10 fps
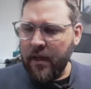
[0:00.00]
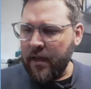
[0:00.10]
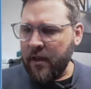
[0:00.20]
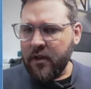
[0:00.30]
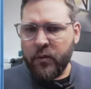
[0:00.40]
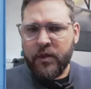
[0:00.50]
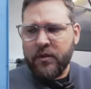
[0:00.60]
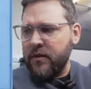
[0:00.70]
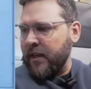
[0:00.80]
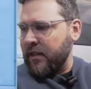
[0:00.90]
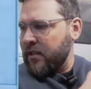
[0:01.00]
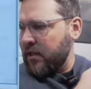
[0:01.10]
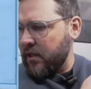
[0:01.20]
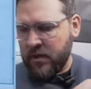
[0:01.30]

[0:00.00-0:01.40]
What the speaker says: And how do we do that?